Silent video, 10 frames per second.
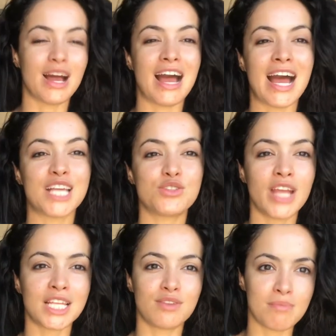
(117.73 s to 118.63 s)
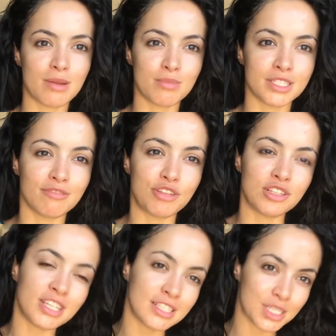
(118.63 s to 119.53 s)
As you guys remember, the video
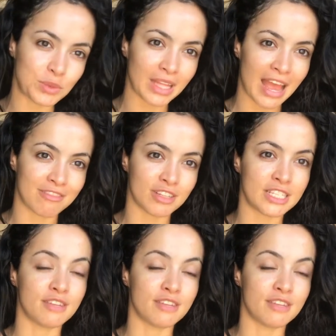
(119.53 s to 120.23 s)
that I did with Evelyn,